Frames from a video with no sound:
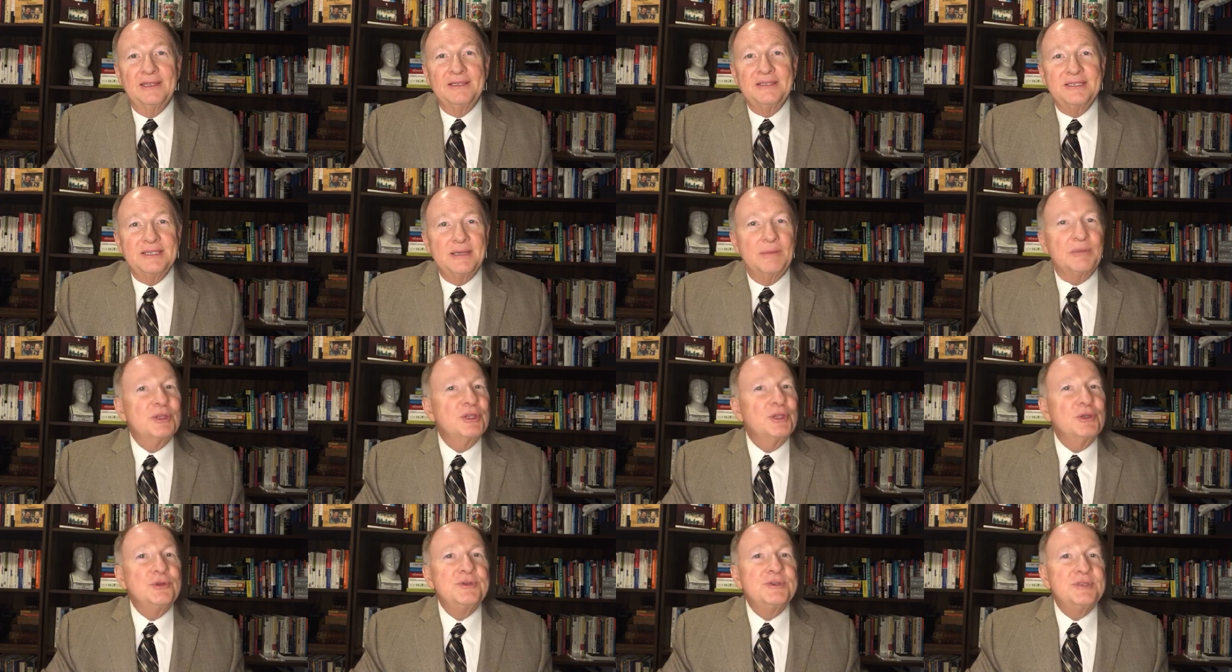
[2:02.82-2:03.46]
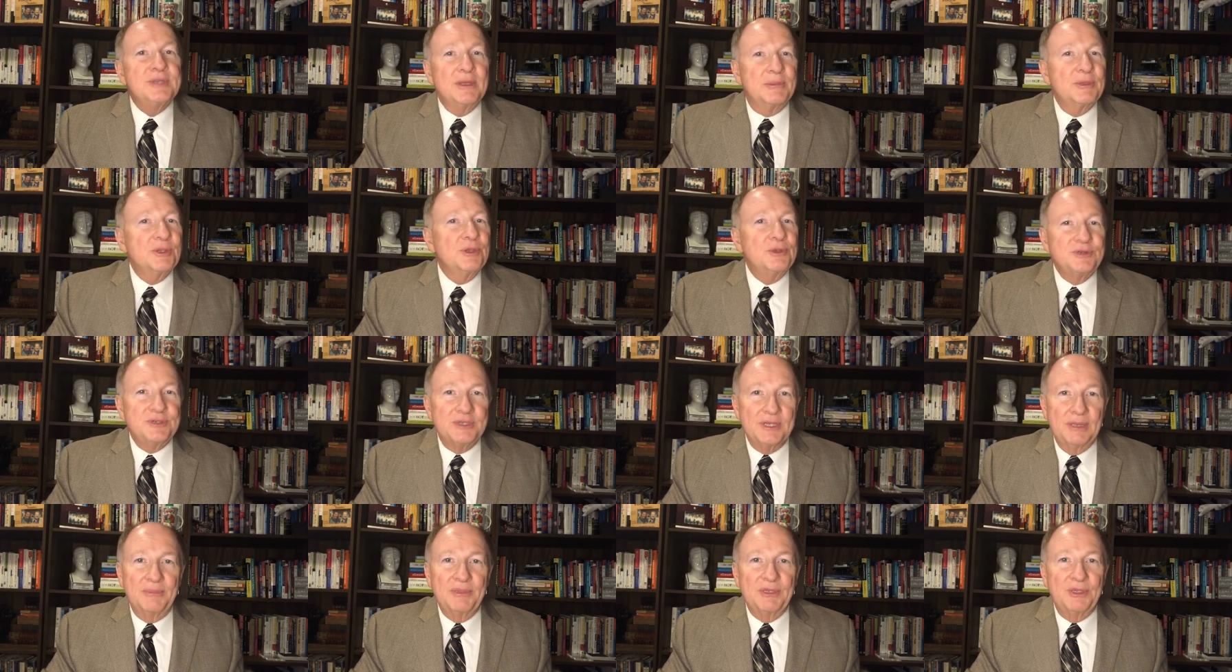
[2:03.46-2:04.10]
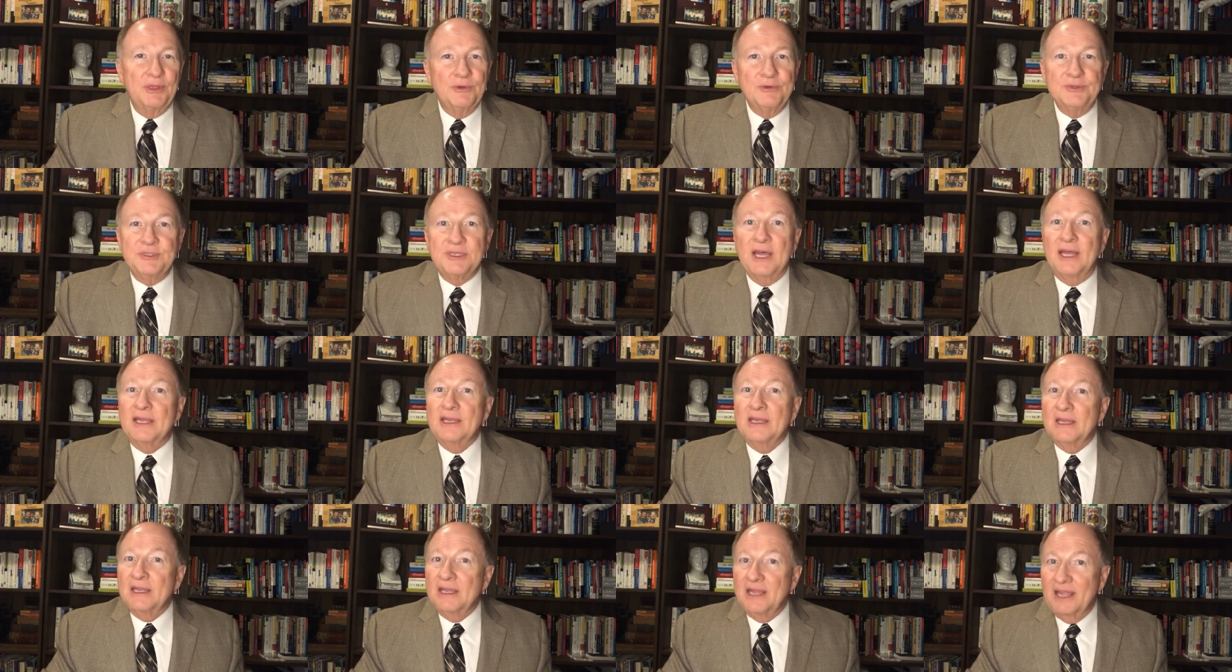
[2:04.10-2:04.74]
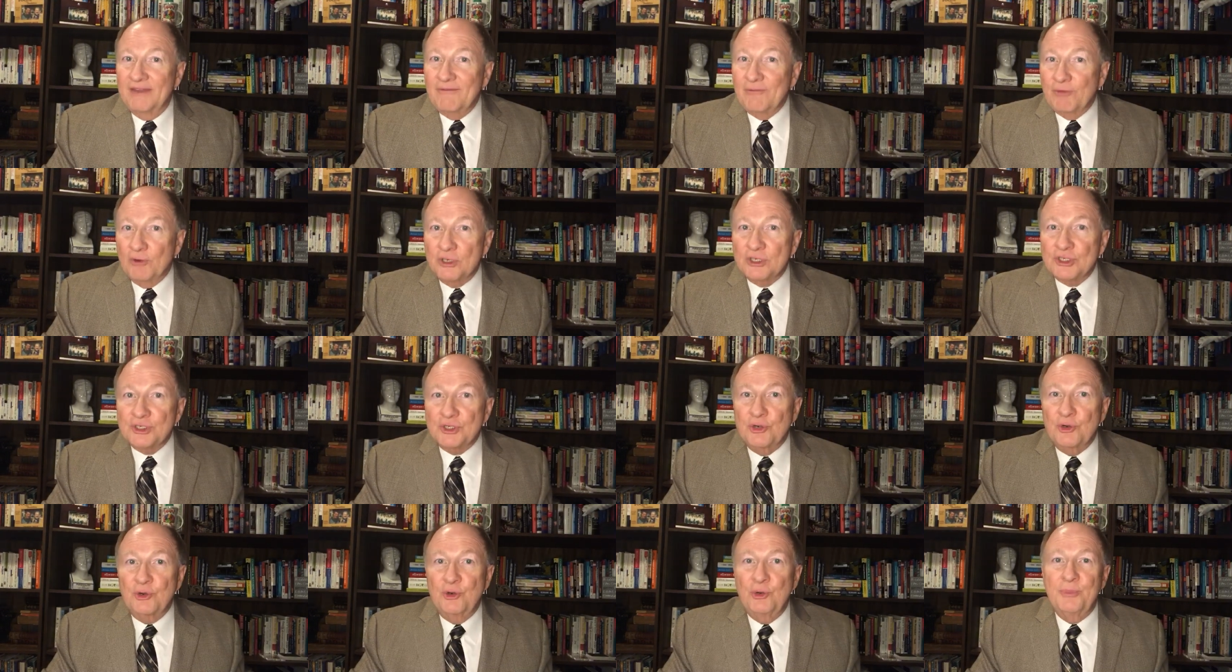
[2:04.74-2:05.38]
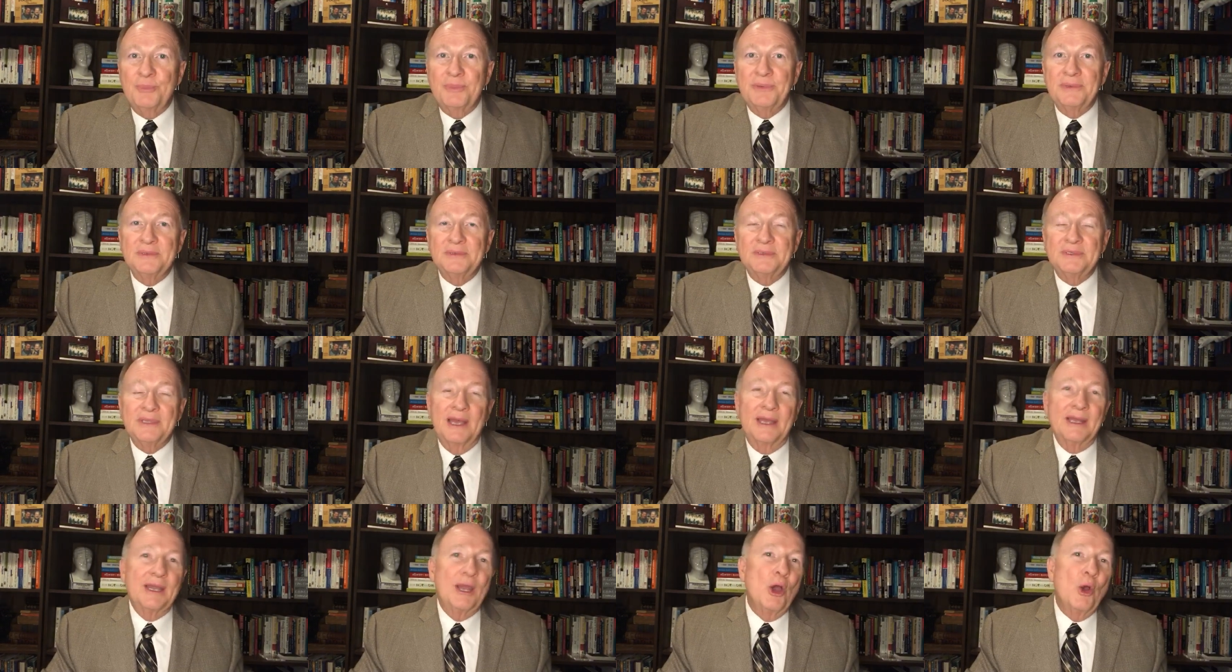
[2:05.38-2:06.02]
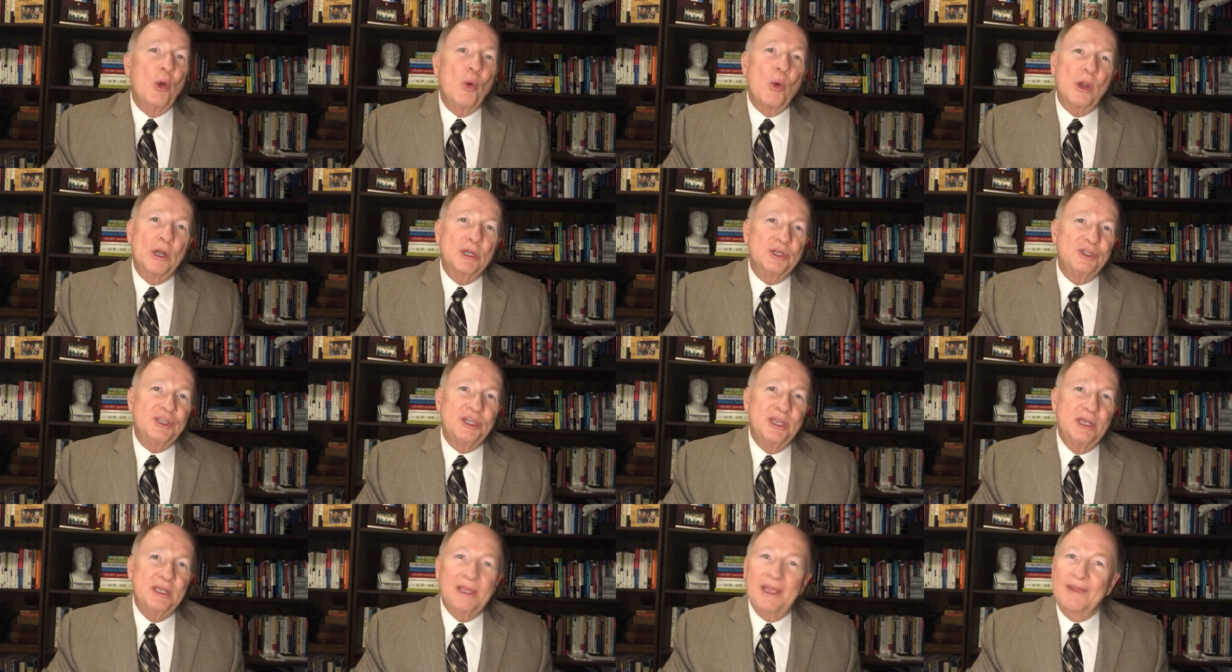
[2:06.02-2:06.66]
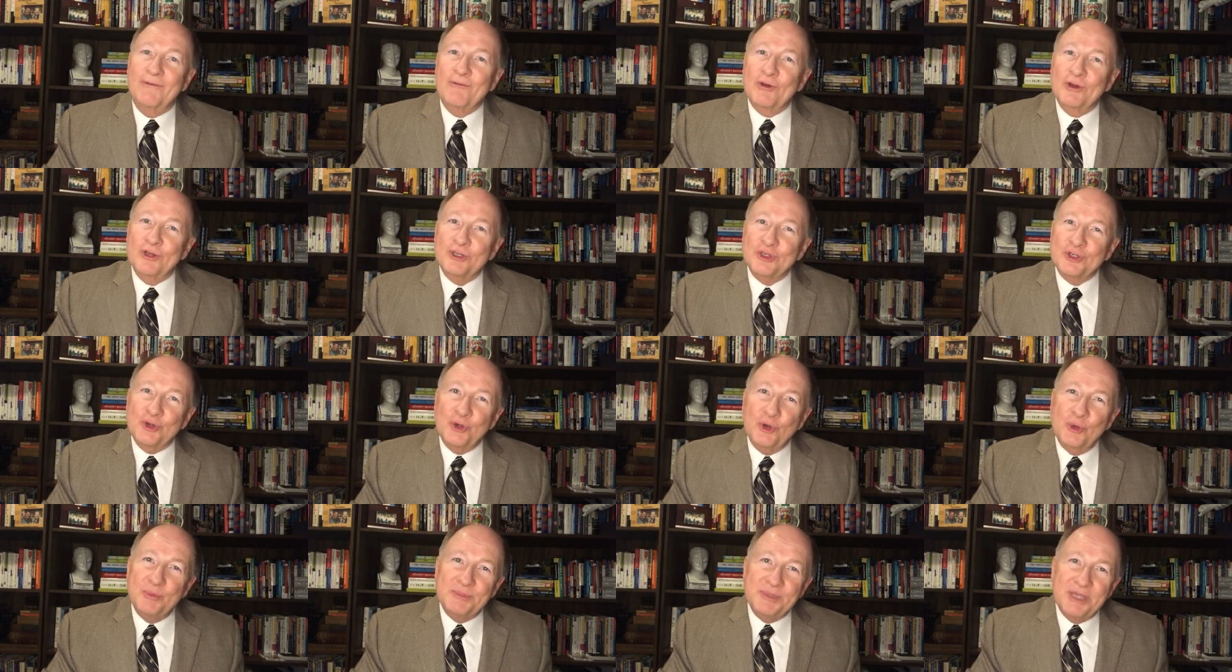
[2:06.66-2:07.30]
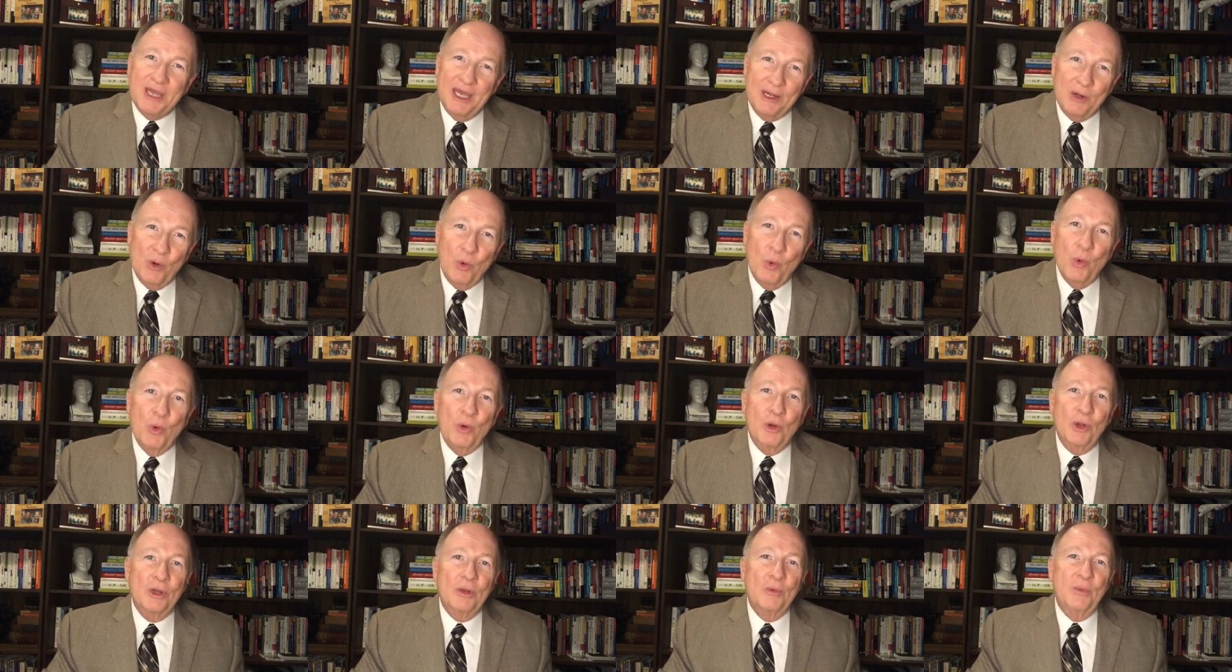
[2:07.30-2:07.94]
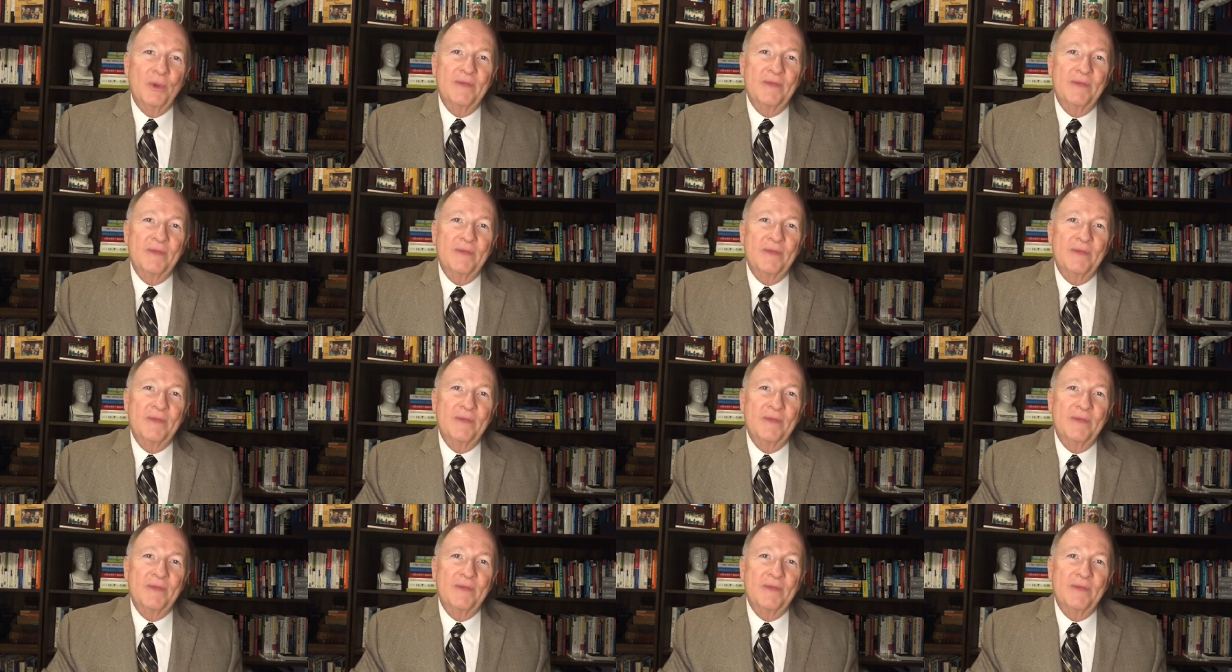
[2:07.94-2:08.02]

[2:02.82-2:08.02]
www.lifeworksgroup.org, lifeworksgroup.org.